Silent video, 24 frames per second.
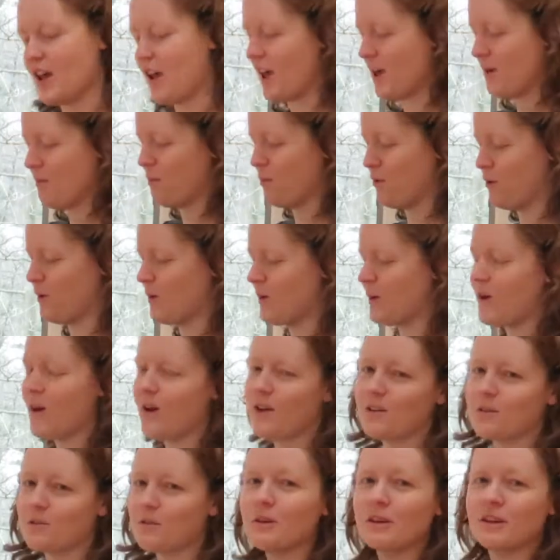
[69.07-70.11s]
and put it
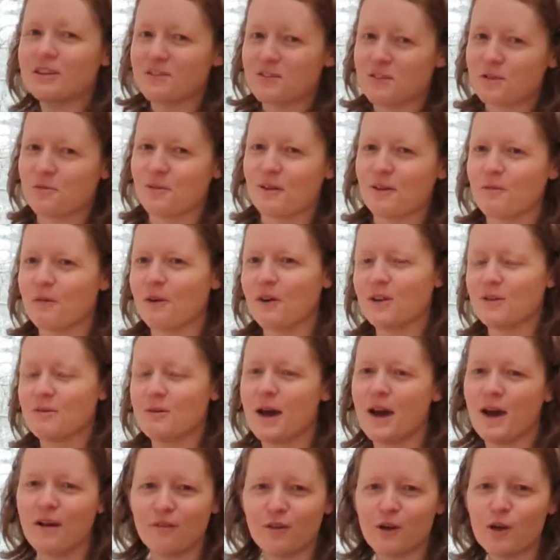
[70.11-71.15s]
onto an instrument where you
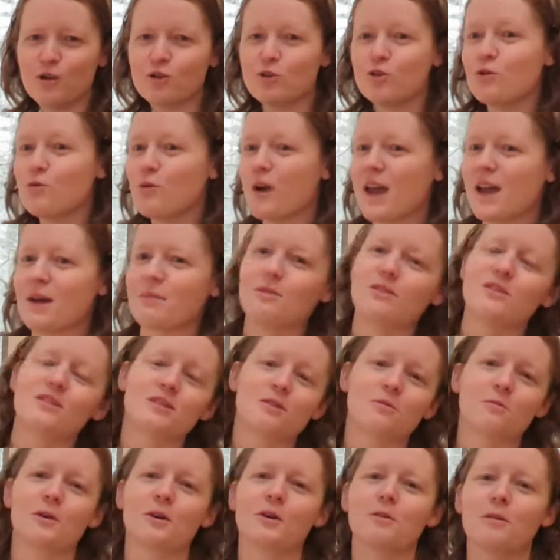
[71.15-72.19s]
have two hammers
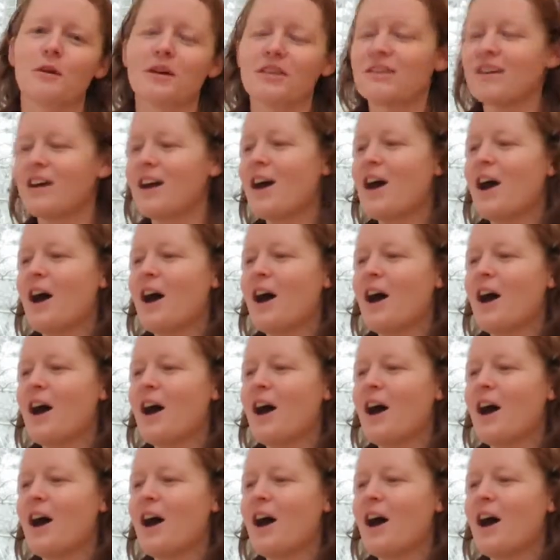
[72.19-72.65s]
to work with.